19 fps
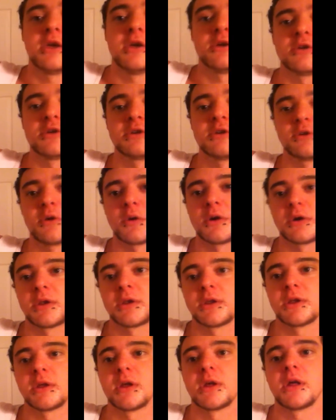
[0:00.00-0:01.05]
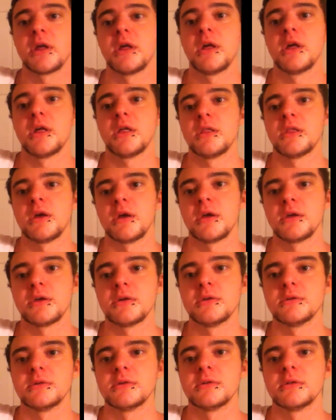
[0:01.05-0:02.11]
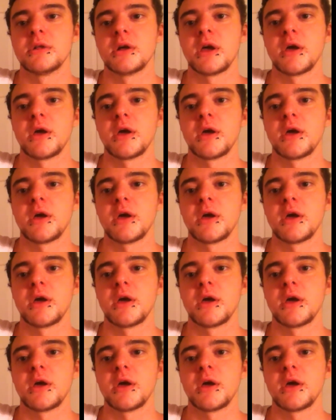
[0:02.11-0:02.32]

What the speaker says: you're shortening the angle